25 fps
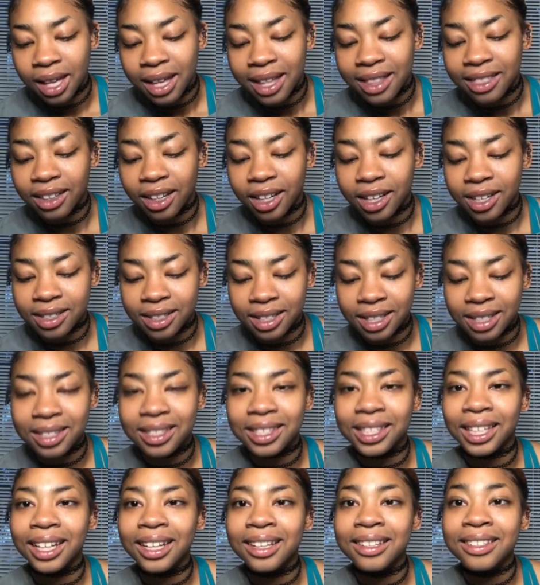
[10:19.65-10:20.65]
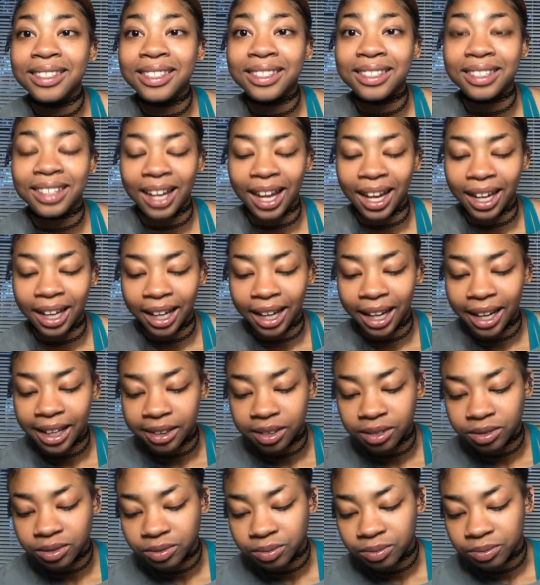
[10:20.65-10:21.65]
There is a Zen saying,
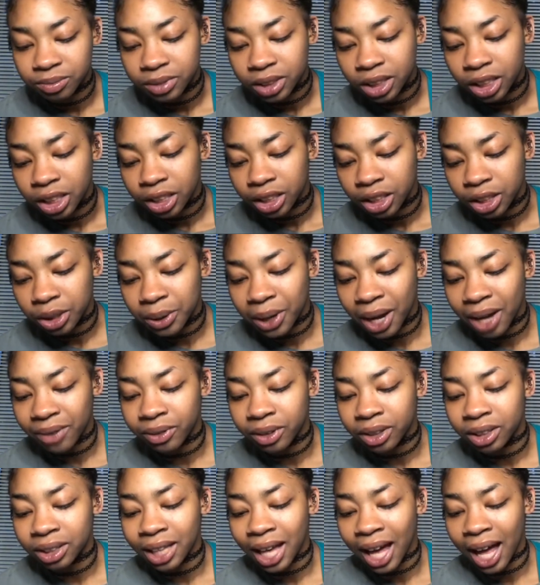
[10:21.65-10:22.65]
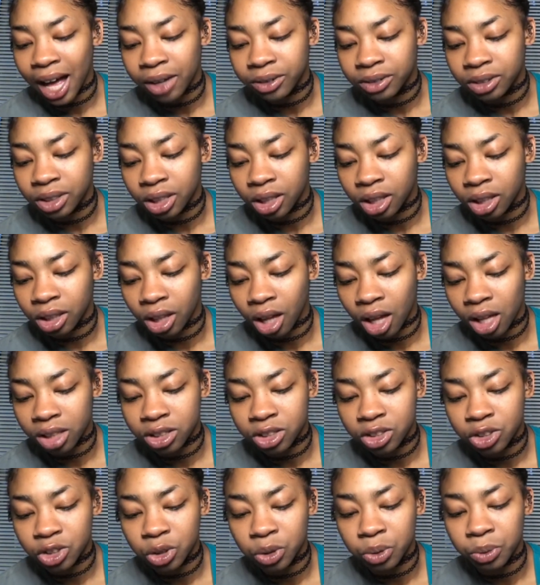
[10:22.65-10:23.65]
you have allowed the
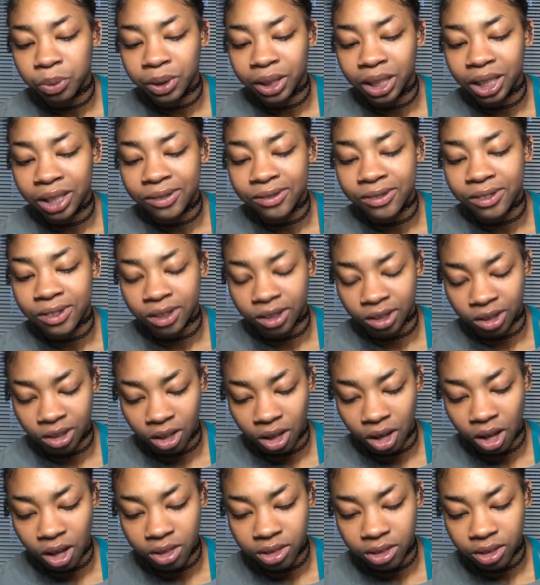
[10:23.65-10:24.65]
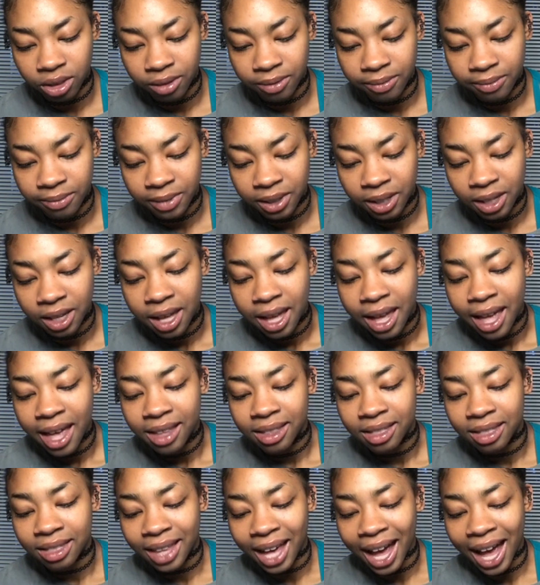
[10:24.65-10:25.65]
cloth to weave the cloth.
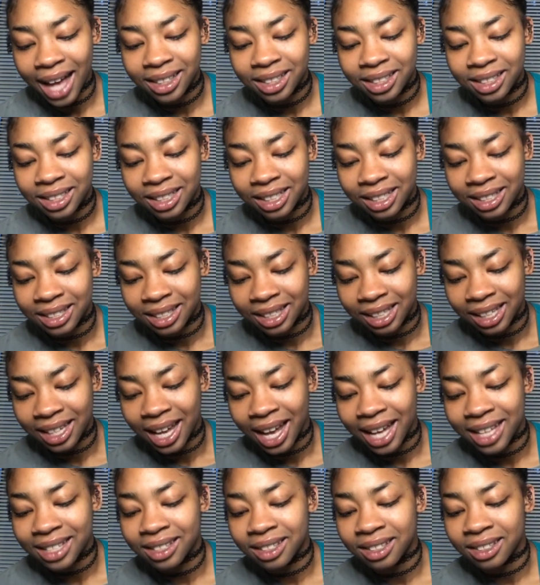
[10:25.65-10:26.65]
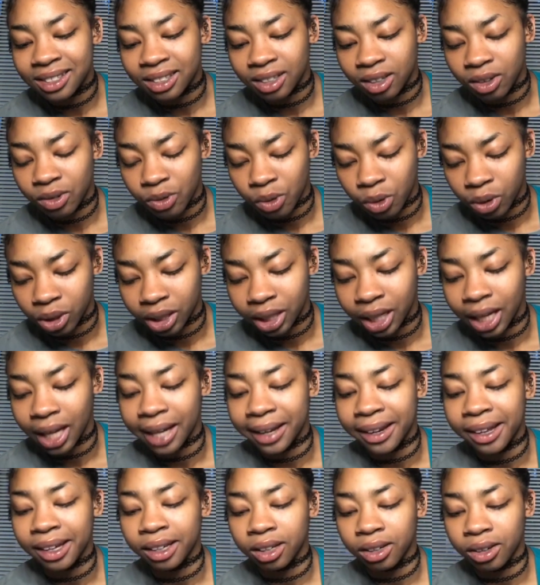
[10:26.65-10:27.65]
That is the essence of
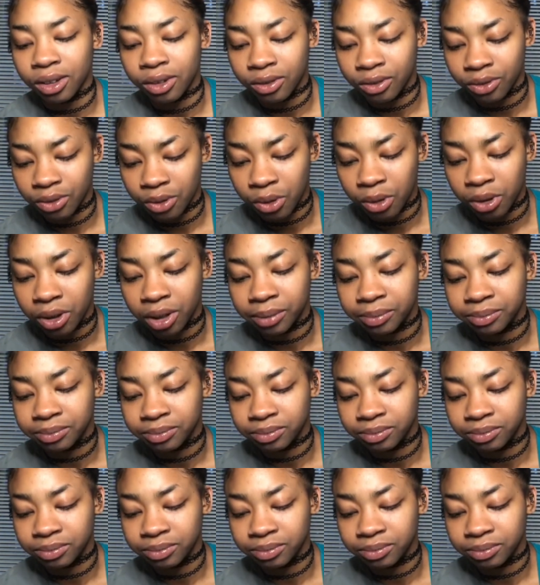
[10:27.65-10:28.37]
organic form.